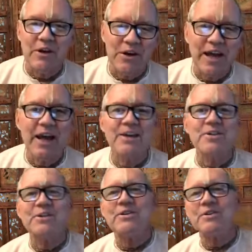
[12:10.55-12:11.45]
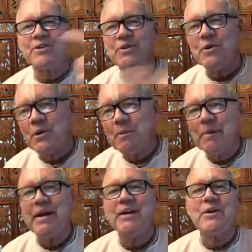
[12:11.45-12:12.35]
Caucasian or
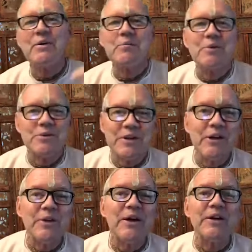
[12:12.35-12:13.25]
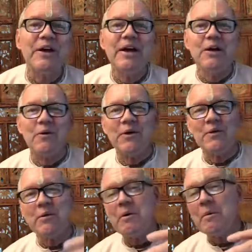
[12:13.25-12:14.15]
European or Brazilian,
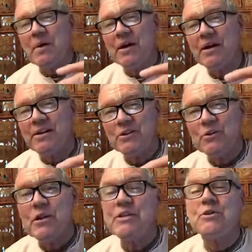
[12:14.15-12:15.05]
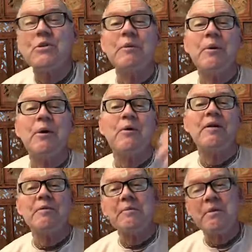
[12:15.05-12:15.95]
whether it be a sweet streeper,
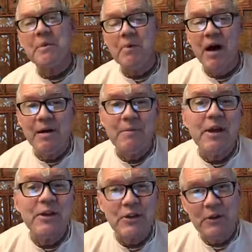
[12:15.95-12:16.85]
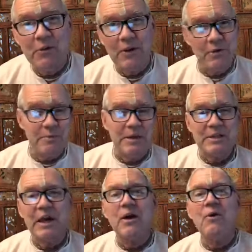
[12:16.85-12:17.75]
whether it be the prime minister, whether it be
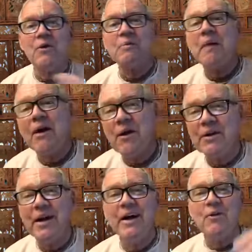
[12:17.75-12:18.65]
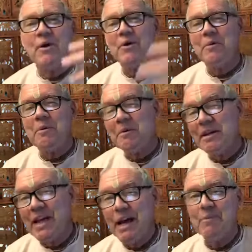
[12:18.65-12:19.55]
single or married, whether it be
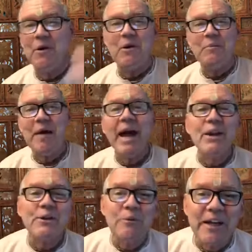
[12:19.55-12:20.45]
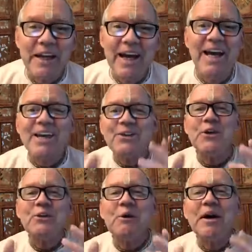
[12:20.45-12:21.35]
labor or management,
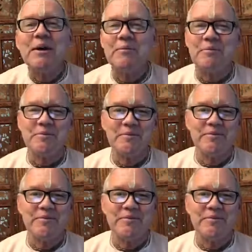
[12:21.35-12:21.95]
it's a dream.